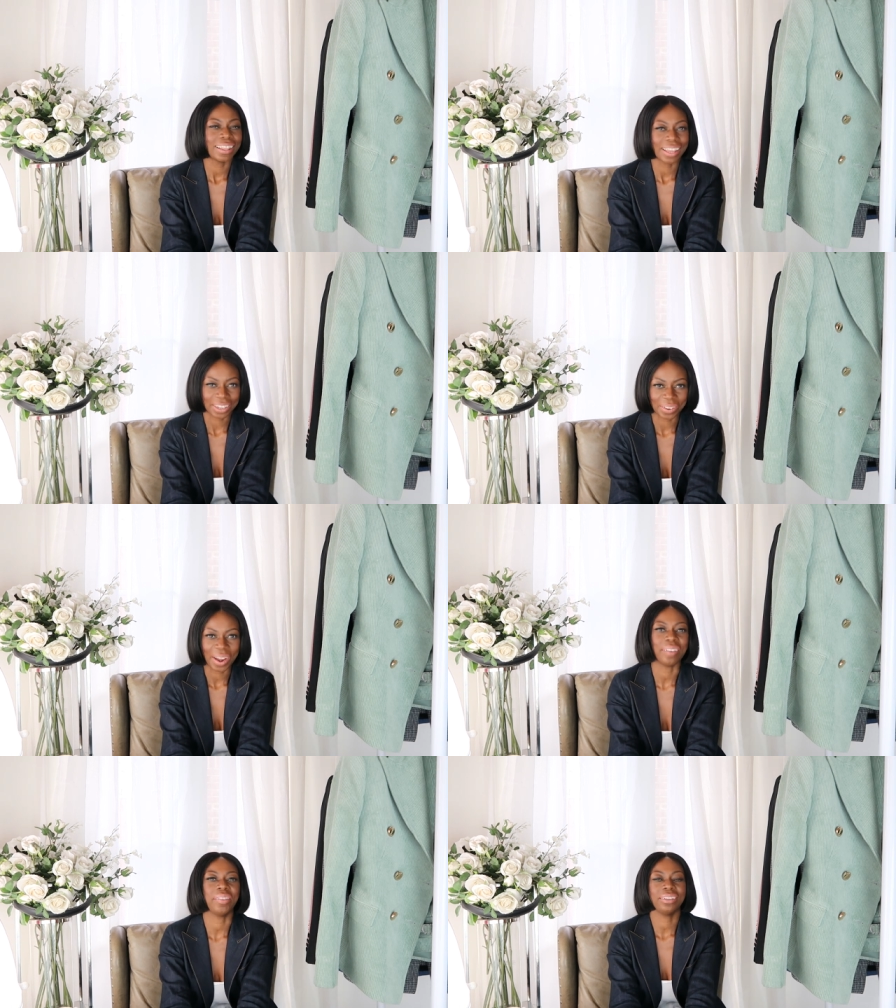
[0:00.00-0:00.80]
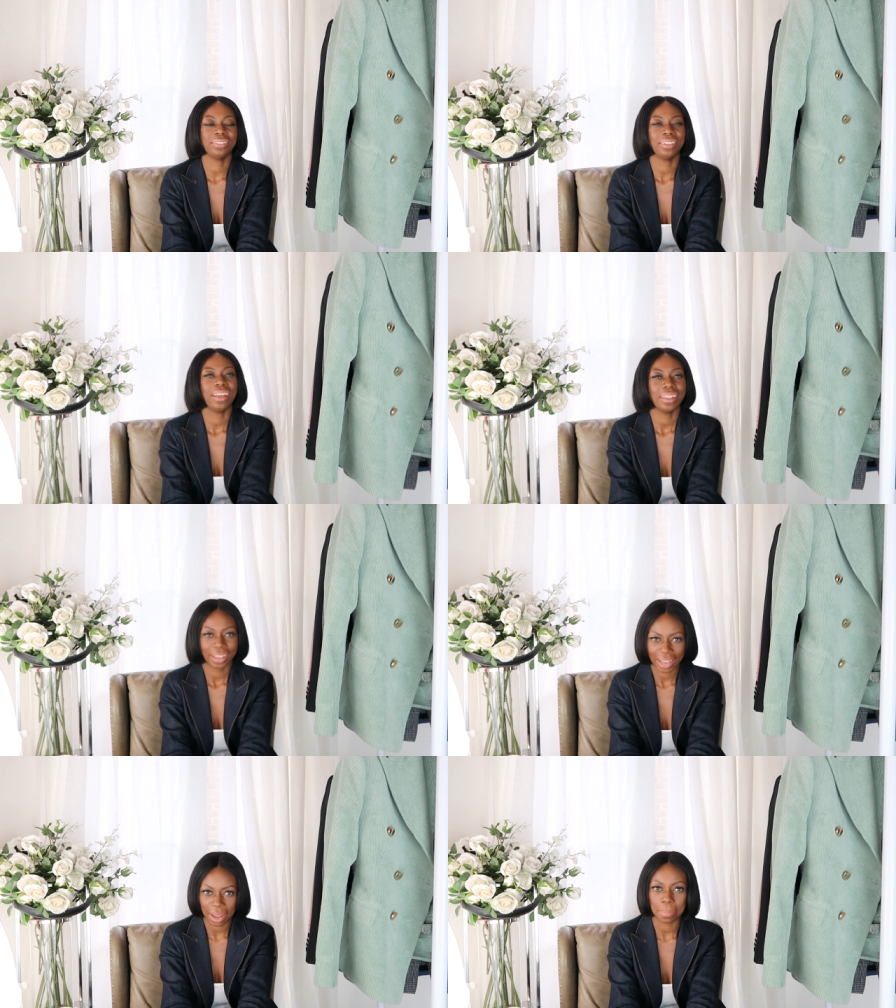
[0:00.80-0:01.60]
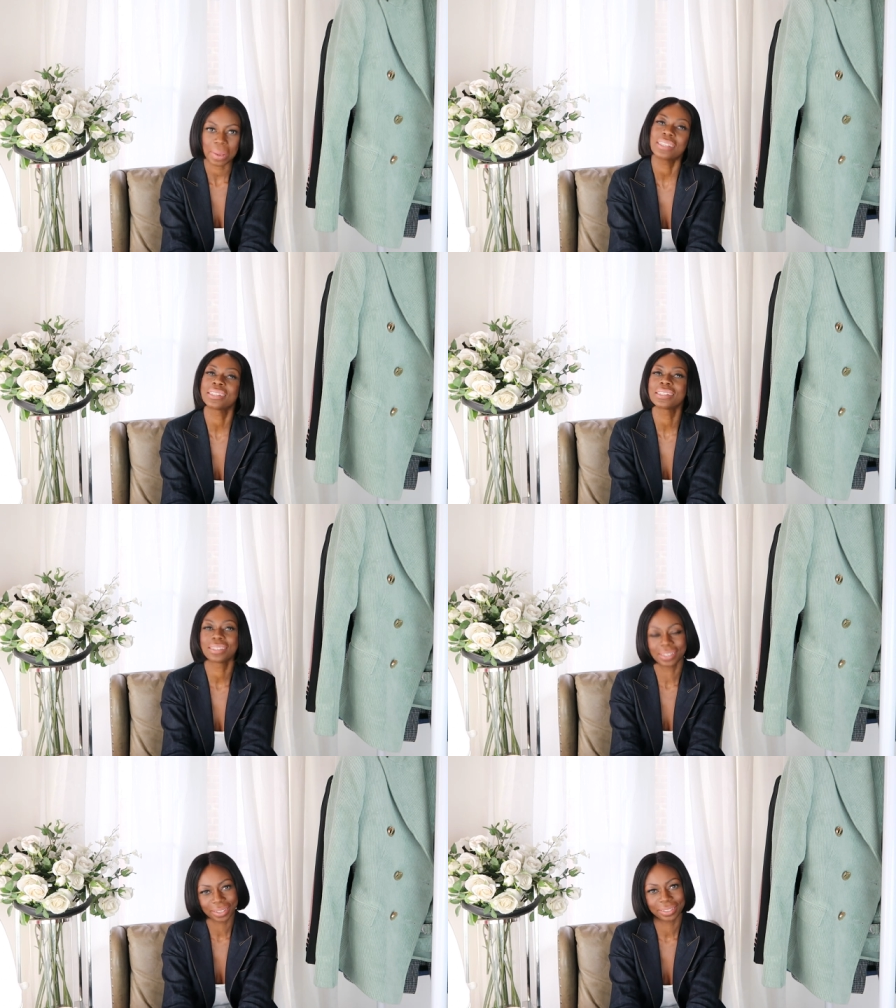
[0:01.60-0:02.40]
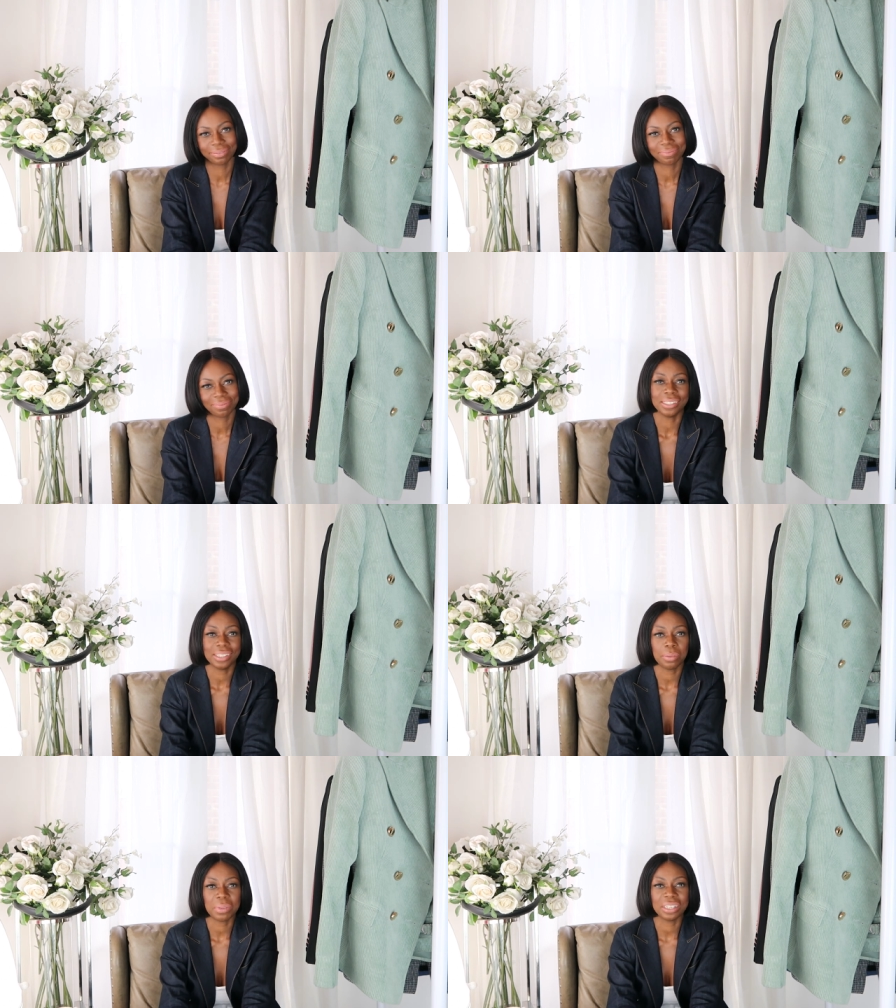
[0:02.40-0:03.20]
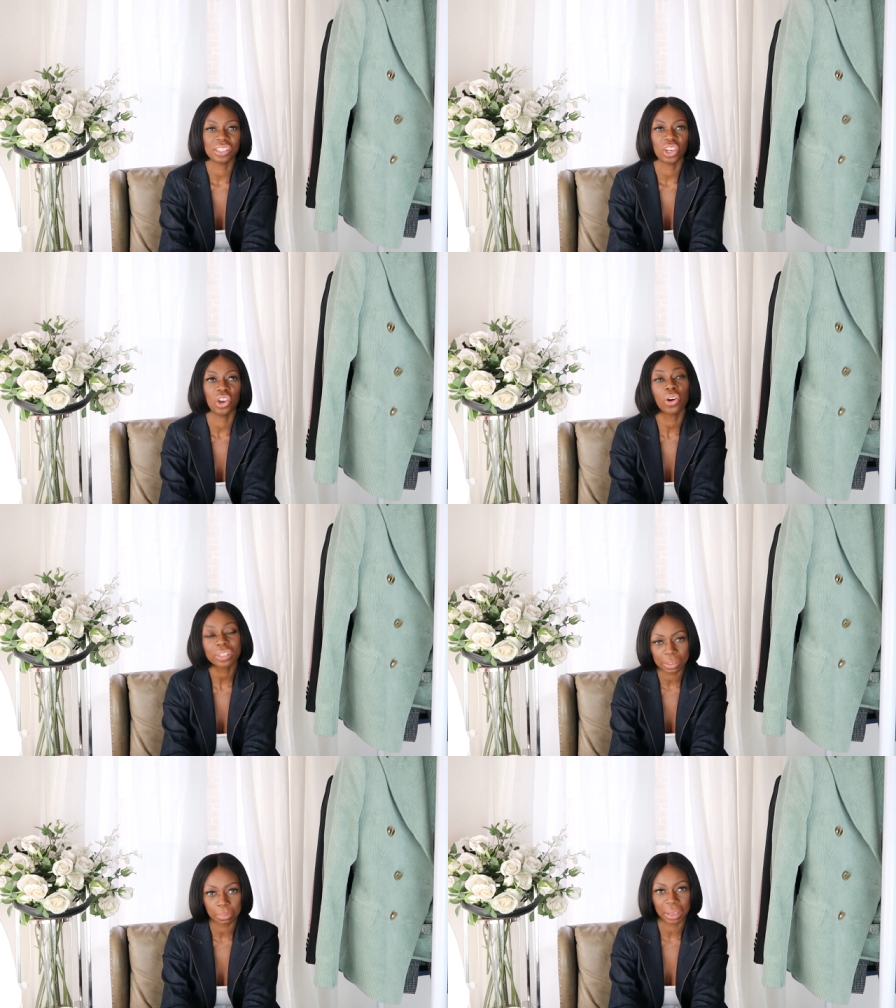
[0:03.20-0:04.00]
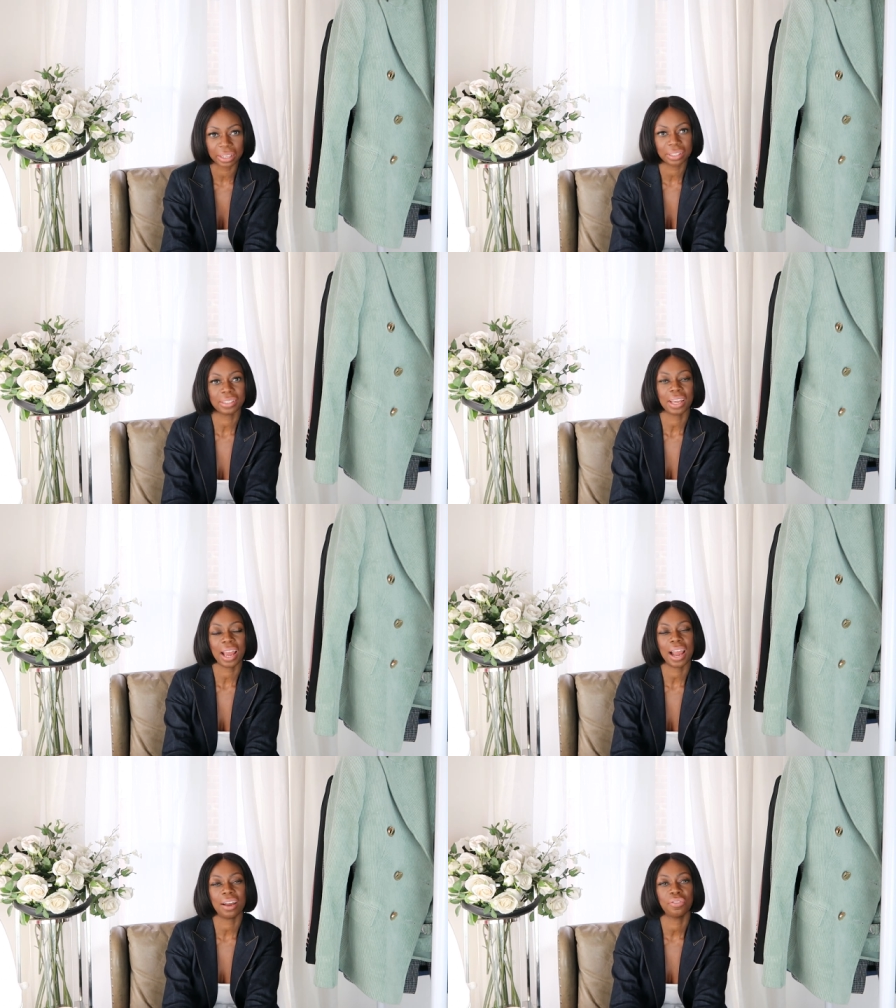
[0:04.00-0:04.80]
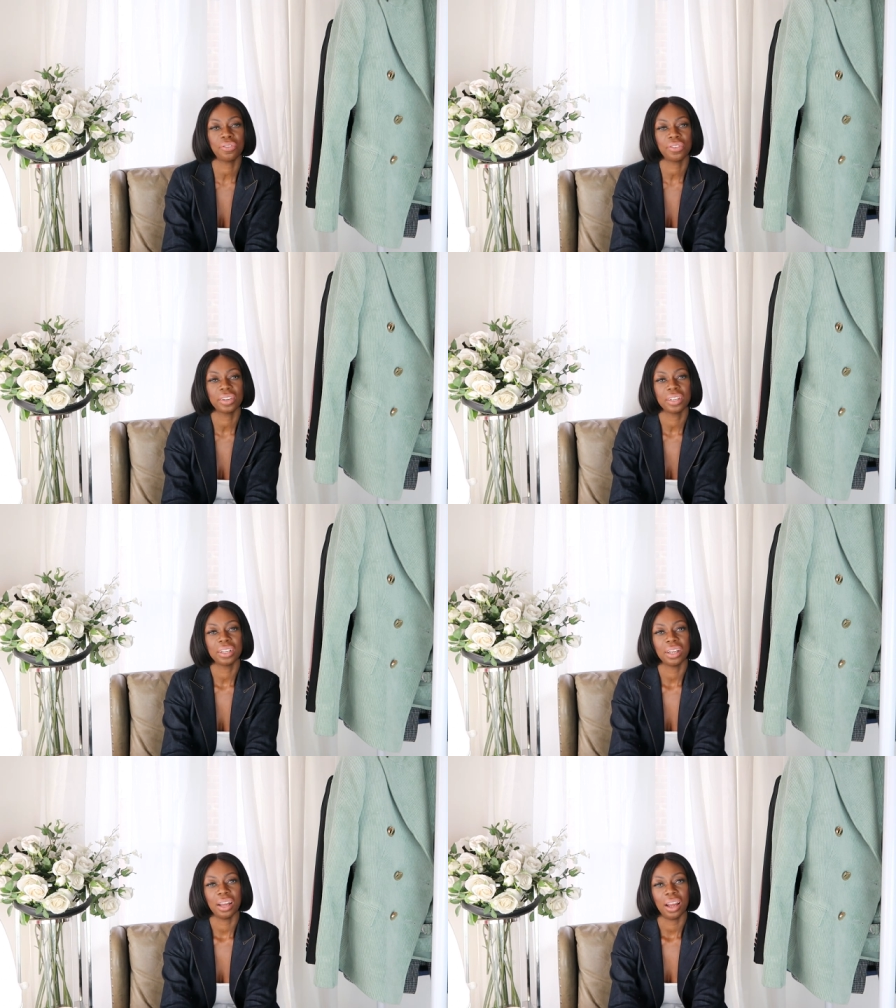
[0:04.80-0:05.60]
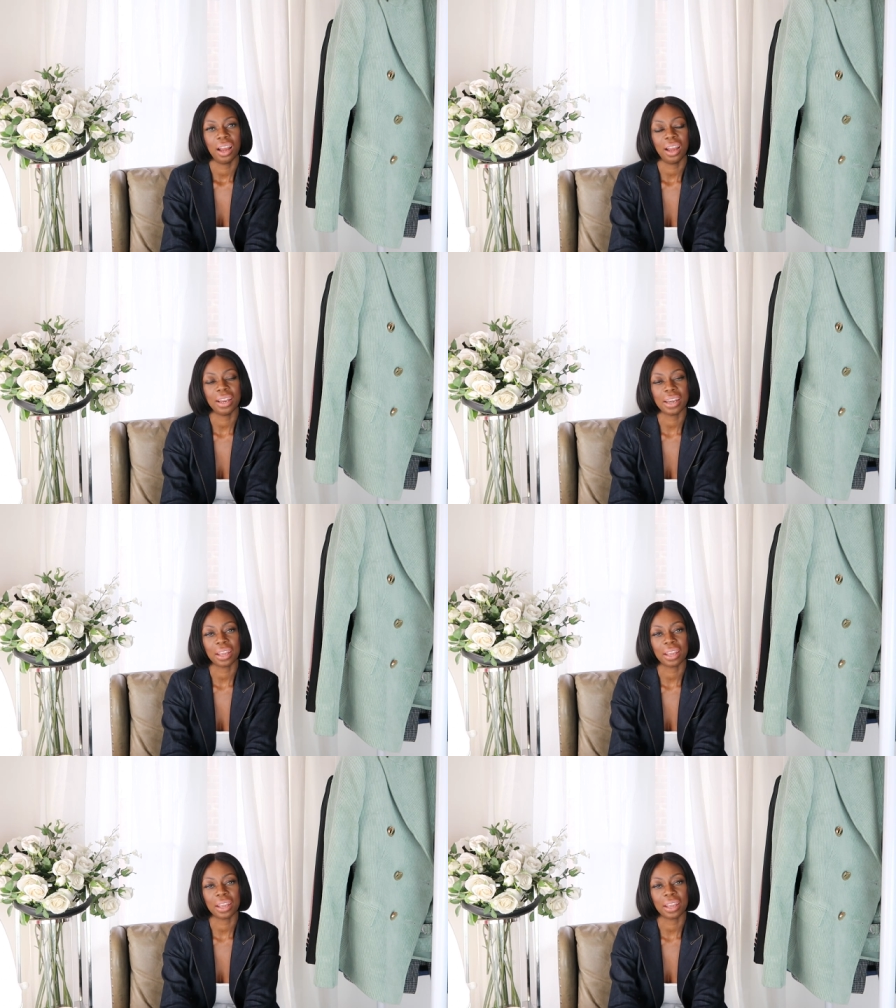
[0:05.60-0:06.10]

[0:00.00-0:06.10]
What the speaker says: There you have it, Kemist. It means a lot to me to have her